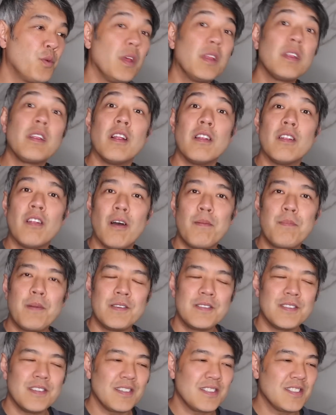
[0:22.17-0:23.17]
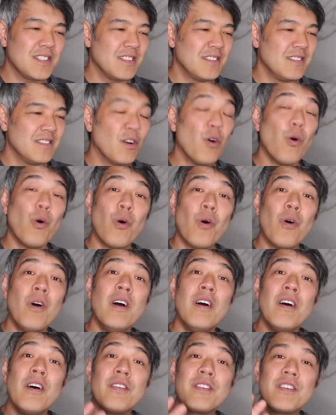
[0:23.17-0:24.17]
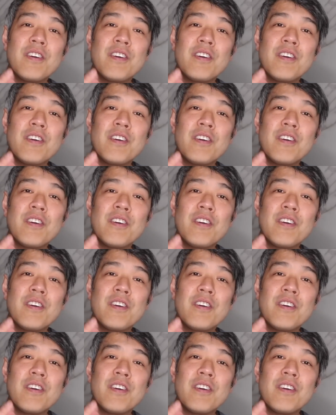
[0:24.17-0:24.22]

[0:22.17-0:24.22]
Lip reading: with liposuction or